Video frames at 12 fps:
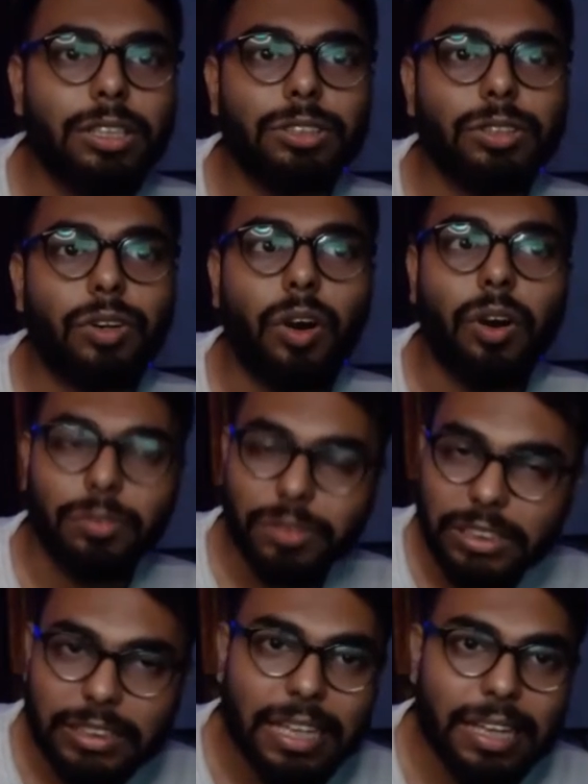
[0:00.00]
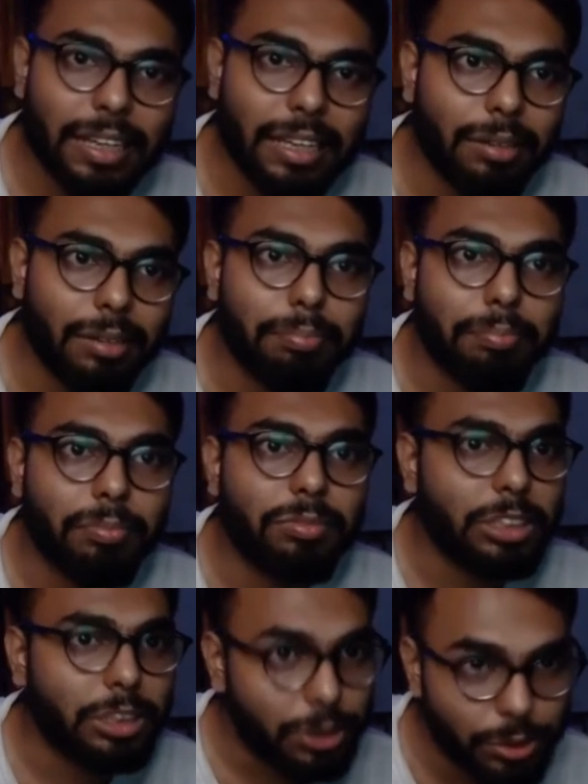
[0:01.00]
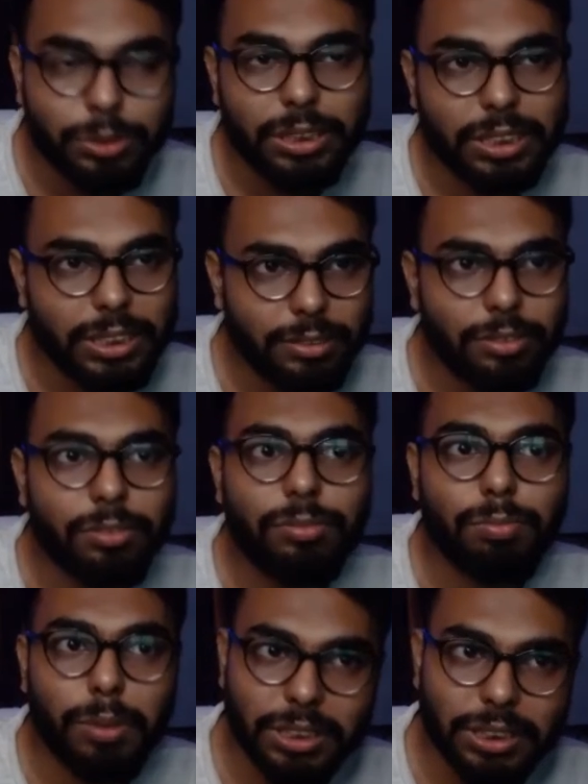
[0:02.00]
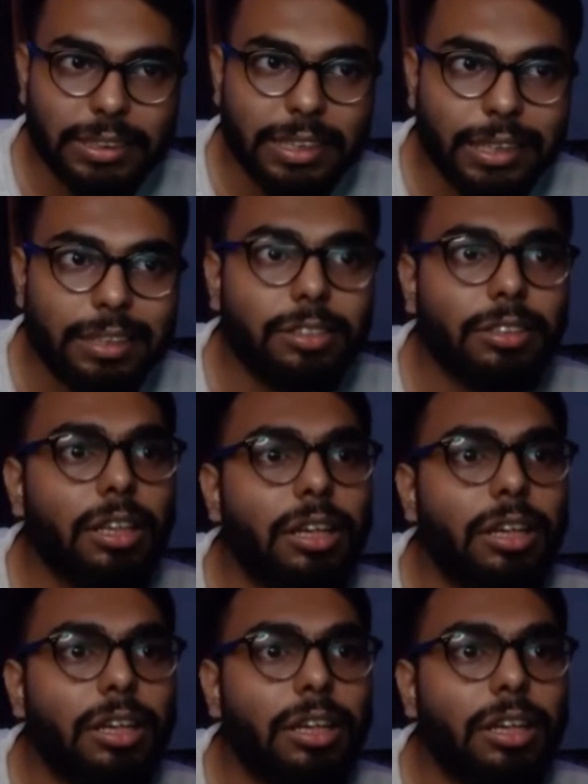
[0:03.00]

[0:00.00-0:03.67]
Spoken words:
So obviously I gonna use it personally